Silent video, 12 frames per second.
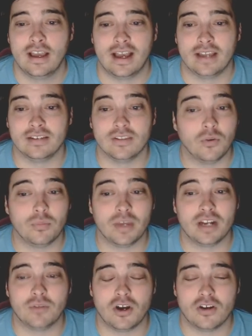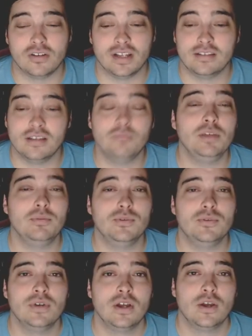I don't bet them all like some
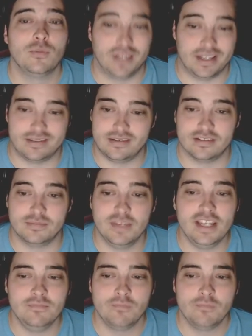people but that's just me.